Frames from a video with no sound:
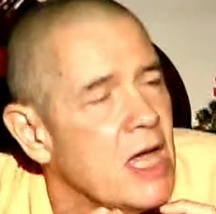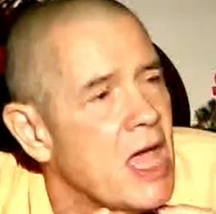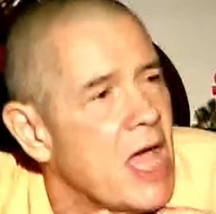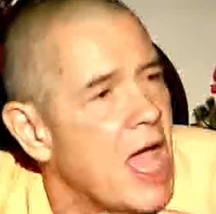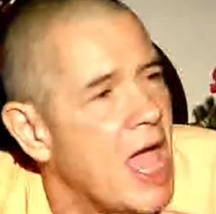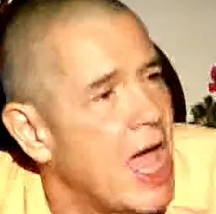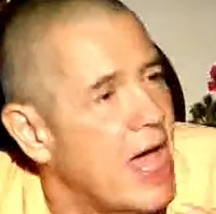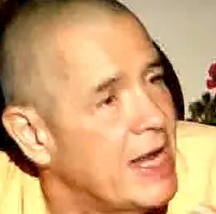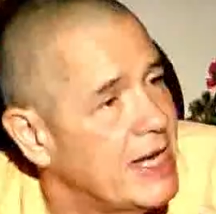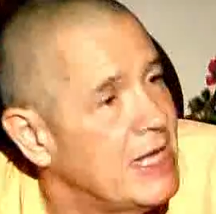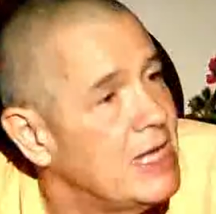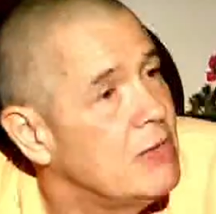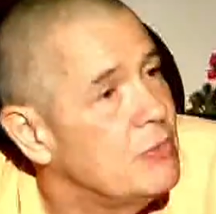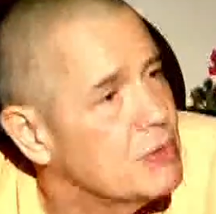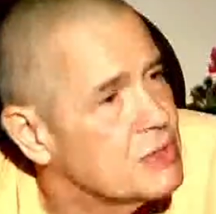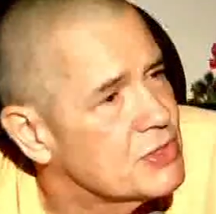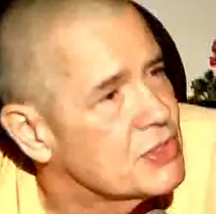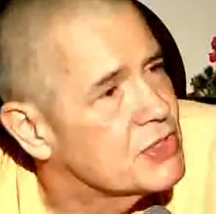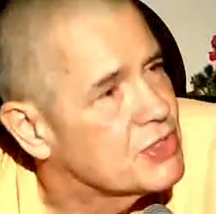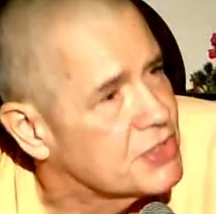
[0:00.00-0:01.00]
and he was
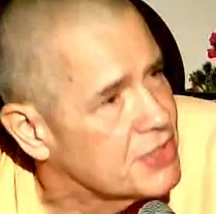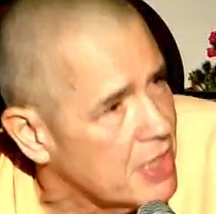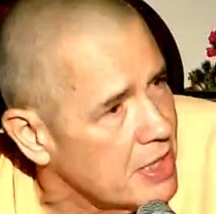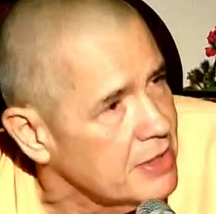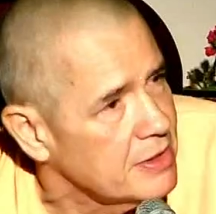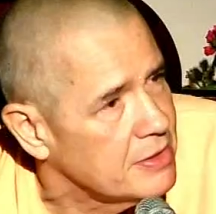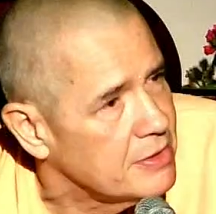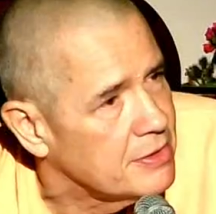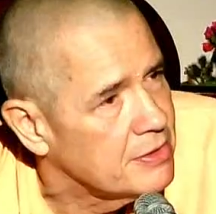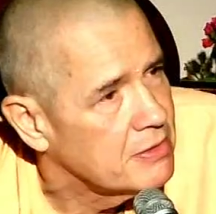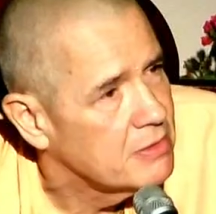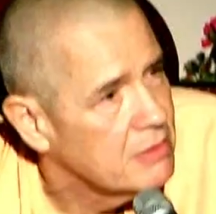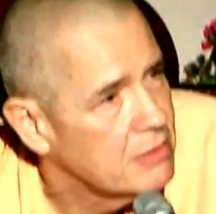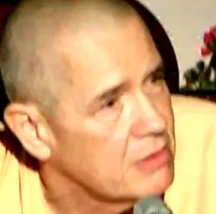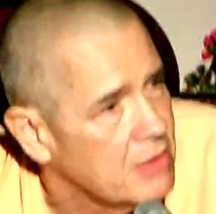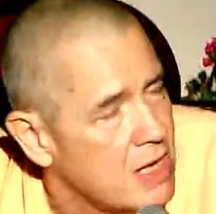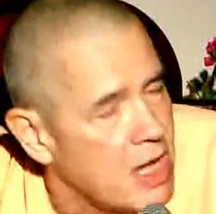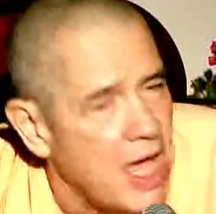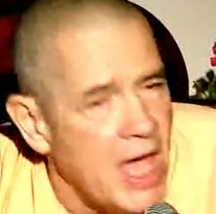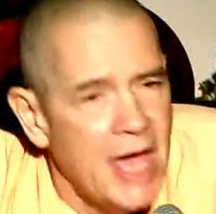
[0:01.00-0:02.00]
stunned.
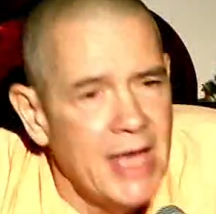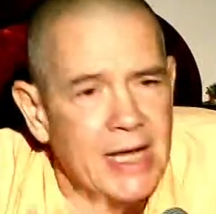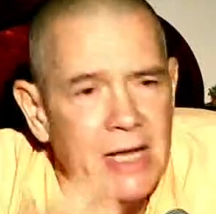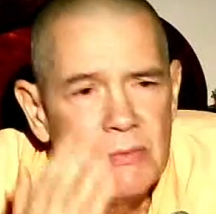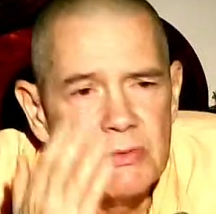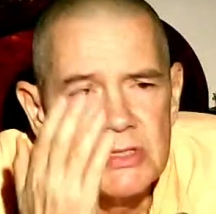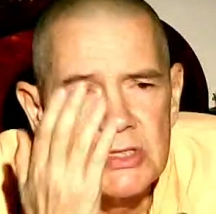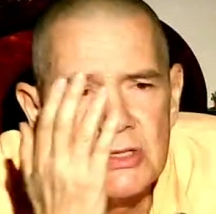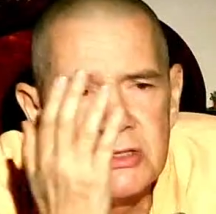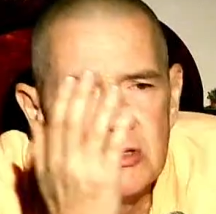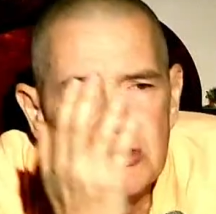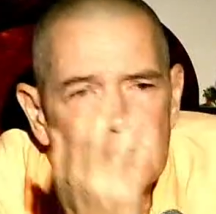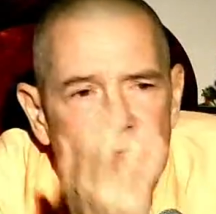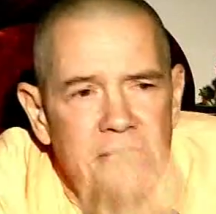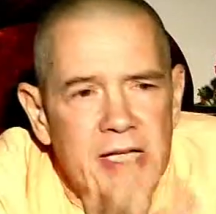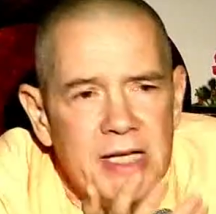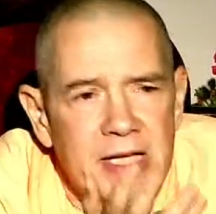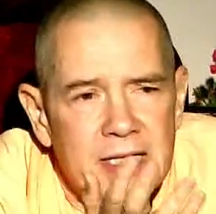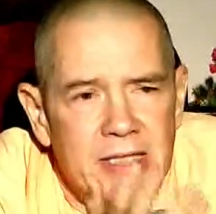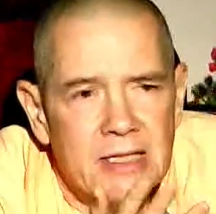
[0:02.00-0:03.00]
And he was
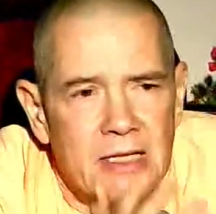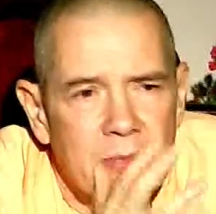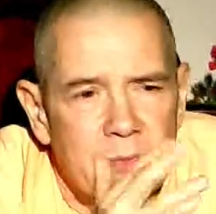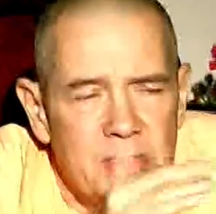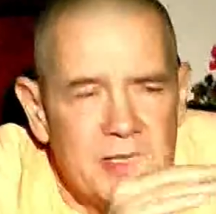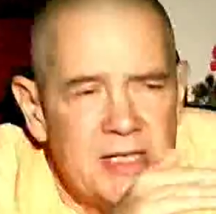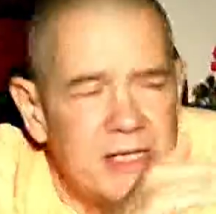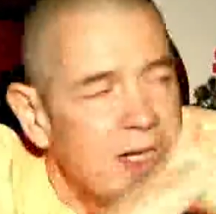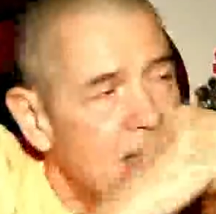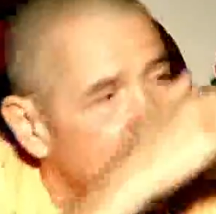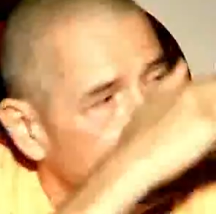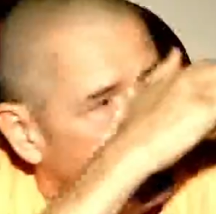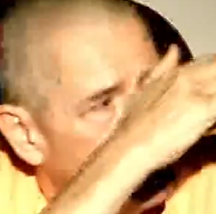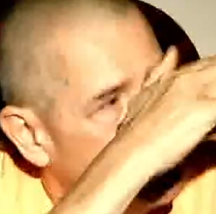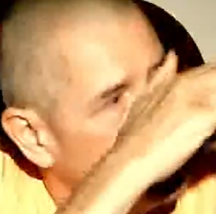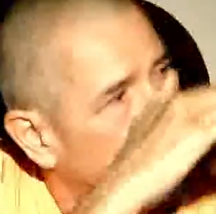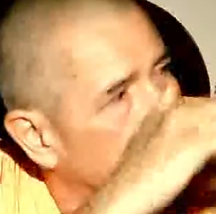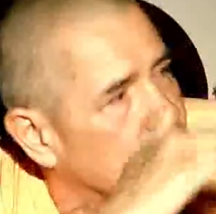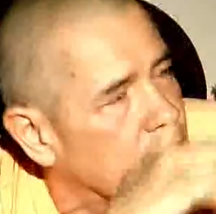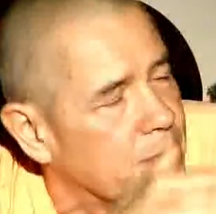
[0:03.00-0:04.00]
looking at the. We didn't have
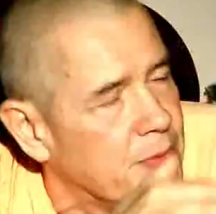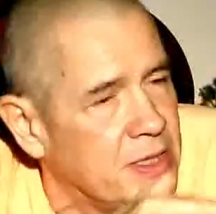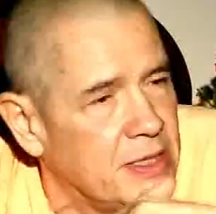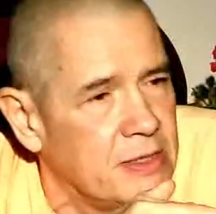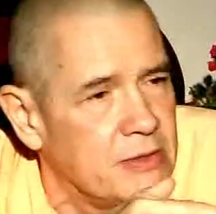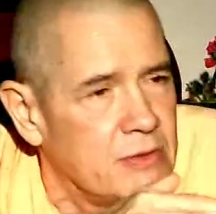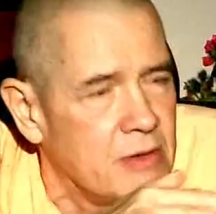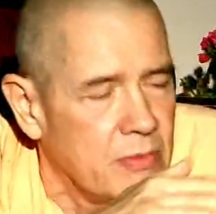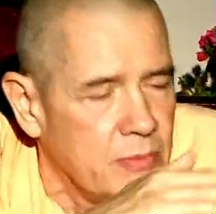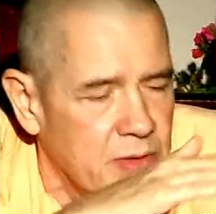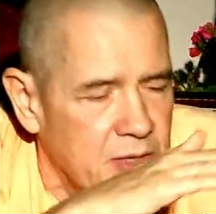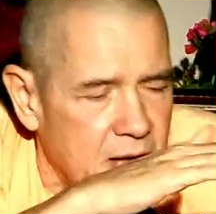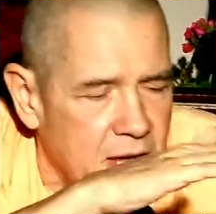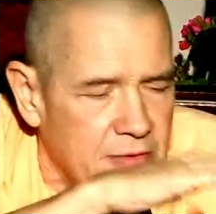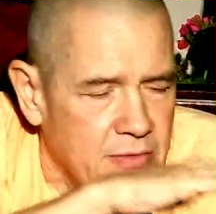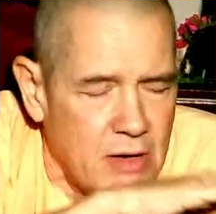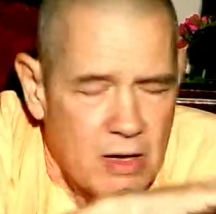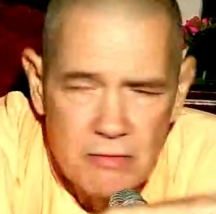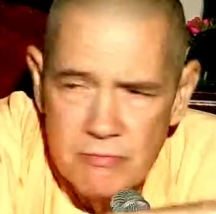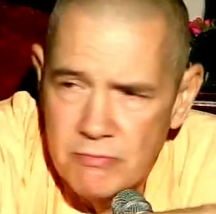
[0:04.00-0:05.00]
big Rukmini. We had
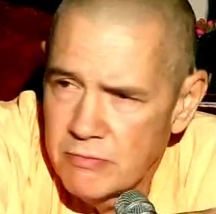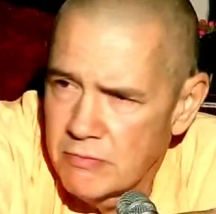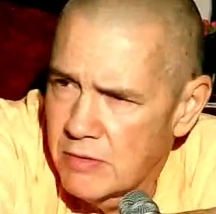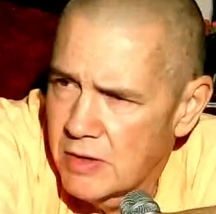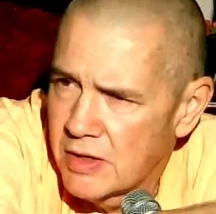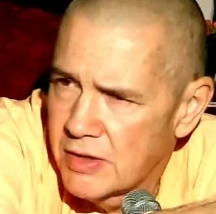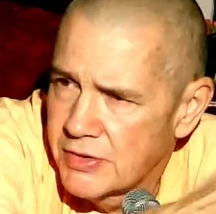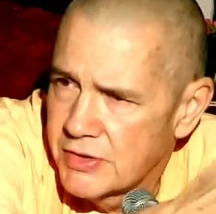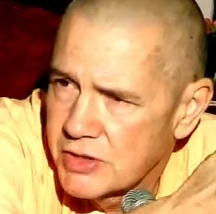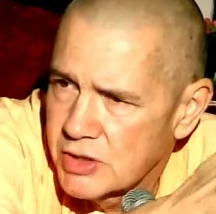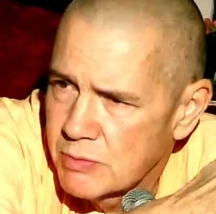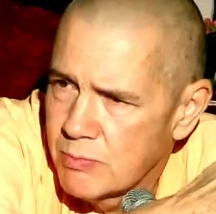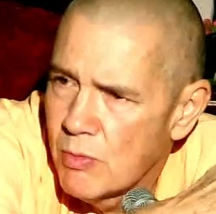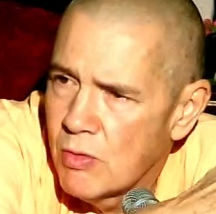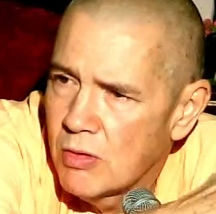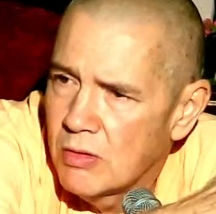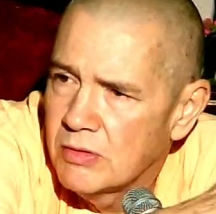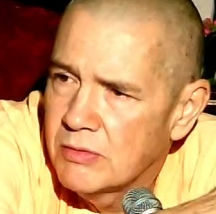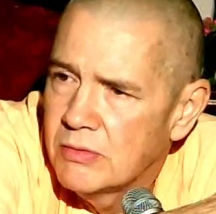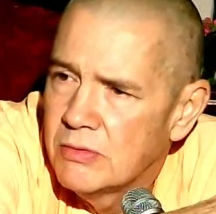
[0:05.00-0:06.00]
uh, uh, the
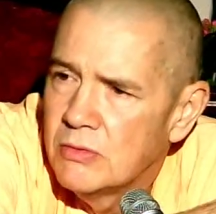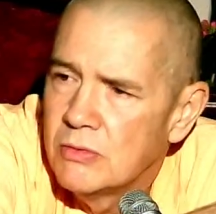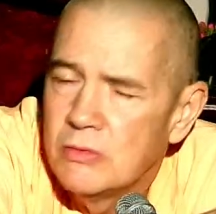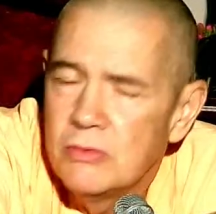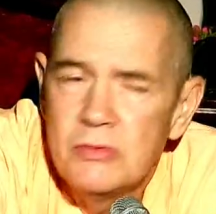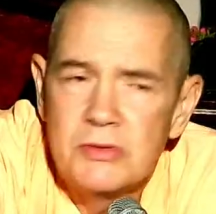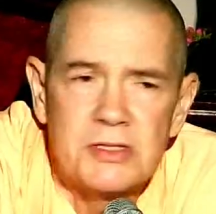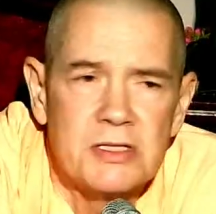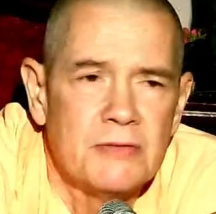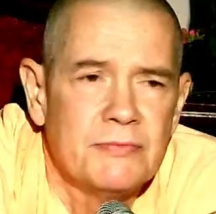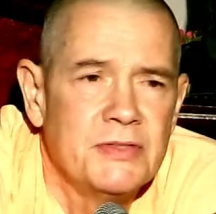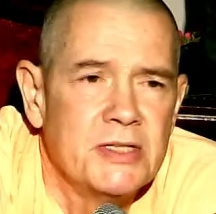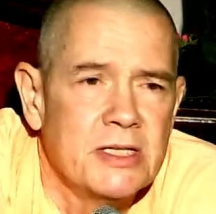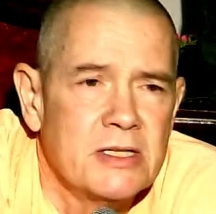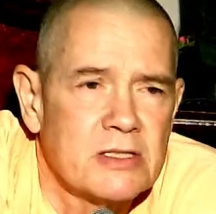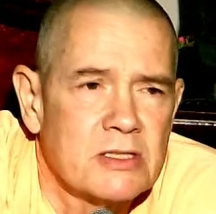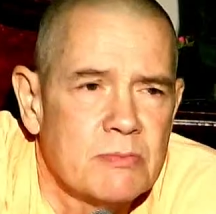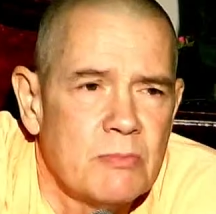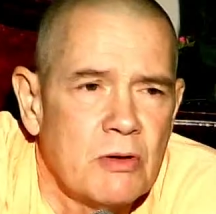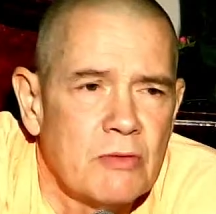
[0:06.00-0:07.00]
small Utsavdi,
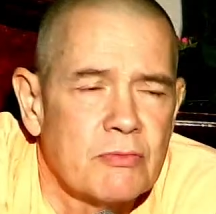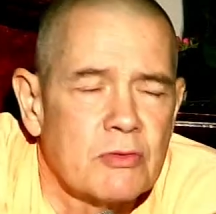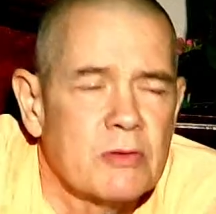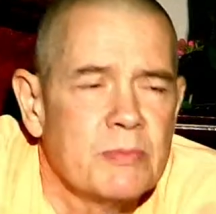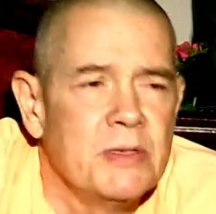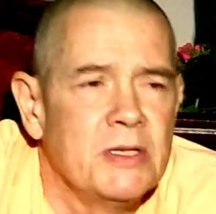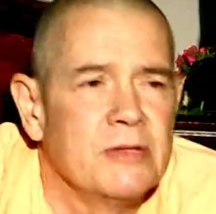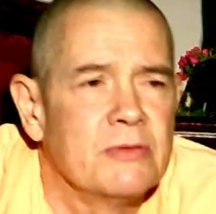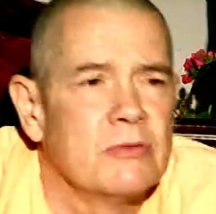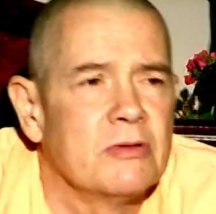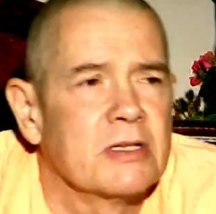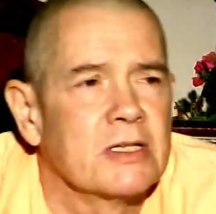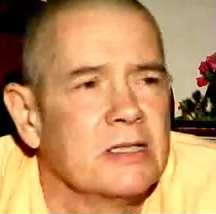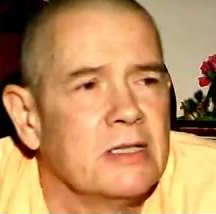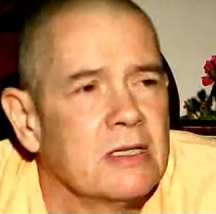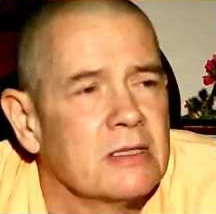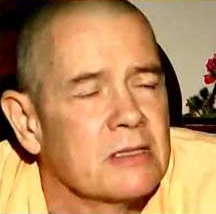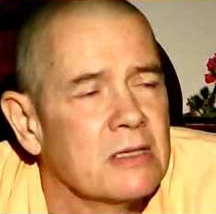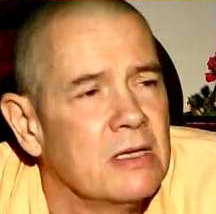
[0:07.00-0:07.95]
small Rukmini Dwarkanath.